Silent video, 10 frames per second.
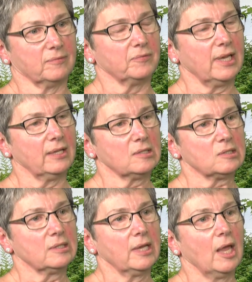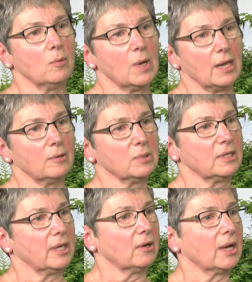Defense, and while I was
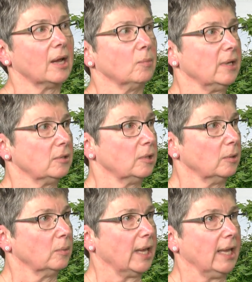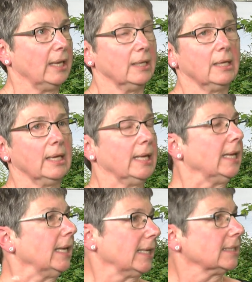there, I went to a
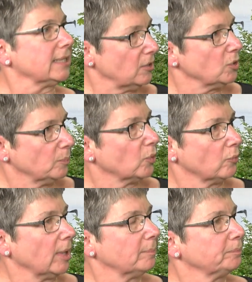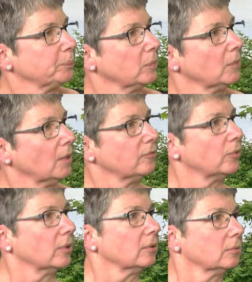extension program
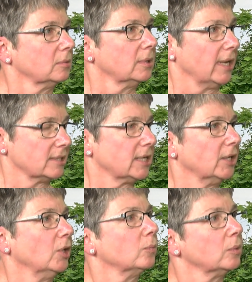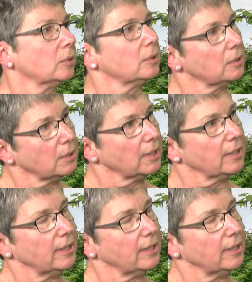for SIU. Oh, okay.